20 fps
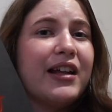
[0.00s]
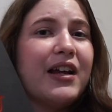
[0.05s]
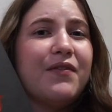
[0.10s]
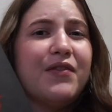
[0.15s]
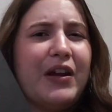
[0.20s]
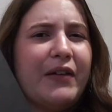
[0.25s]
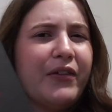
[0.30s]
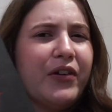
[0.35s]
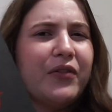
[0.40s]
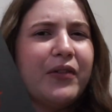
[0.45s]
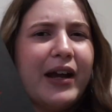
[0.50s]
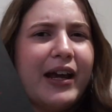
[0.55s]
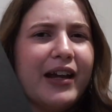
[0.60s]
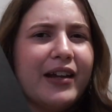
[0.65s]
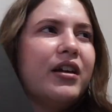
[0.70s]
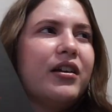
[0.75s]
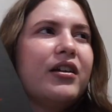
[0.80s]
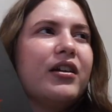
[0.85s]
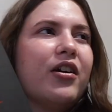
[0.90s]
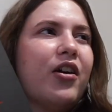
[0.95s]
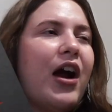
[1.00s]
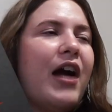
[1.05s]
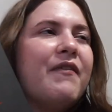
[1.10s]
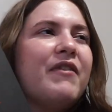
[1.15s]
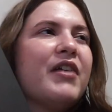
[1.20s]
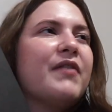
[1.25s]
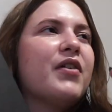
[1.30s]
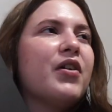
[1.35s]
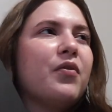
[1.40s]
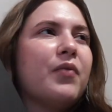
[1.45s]
I've never
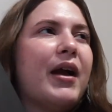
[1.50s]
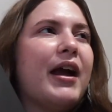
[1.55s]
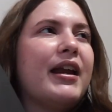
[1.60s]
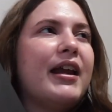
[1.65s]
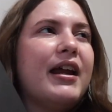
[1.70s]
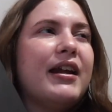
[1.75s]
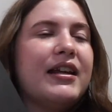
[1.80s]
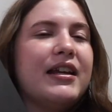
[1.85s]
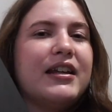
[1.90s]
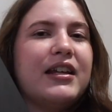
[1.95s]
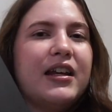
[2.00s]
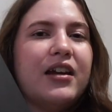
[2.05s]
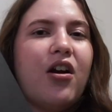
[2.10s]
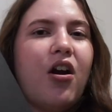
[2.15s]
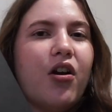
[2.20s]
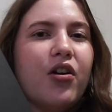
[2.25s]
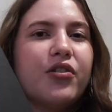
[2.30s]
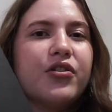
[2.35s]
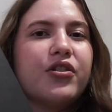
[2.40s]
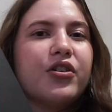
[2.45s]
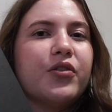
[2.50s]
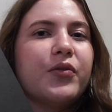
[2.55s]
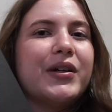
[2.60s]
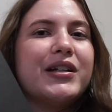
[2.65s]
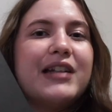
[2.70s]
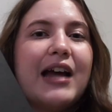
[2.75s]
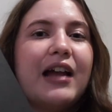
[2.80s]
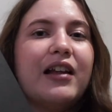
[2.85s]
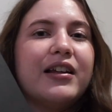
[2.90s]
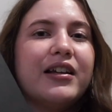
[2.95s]
read any King Arthur
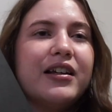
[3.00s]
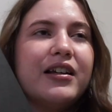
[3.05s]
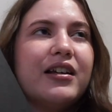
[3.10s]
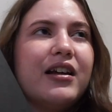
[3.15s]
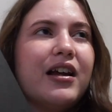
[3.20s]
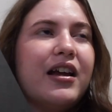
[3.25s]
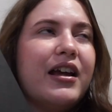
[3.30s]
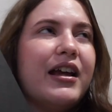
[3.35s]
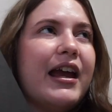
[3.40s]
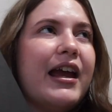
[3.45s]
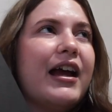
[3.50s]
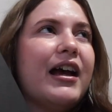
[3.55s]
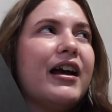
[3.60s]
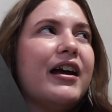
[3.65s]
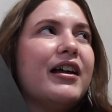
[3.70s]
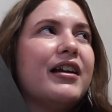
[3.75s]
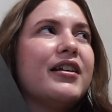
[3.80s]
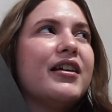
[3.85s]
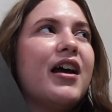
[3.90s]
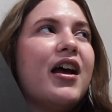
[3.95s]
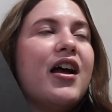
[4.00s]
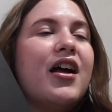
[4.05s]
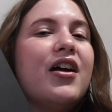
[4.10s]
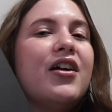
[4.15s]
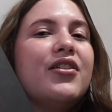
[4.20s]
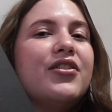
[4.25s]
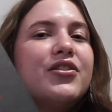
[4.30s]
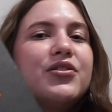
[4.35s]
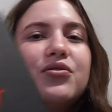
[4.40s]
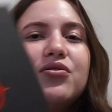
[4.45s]
retelling, and
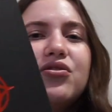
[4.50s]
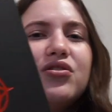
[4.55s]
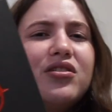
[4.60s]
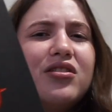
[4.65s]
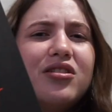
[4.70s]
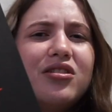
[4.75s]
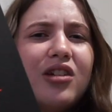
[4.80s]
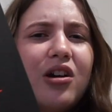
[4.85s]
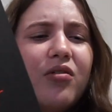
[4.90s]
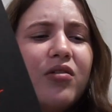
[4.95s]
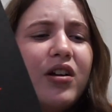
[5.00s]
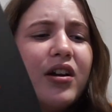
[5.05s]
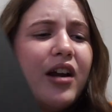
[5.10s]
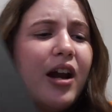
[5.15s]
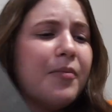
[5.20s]
this was just so good.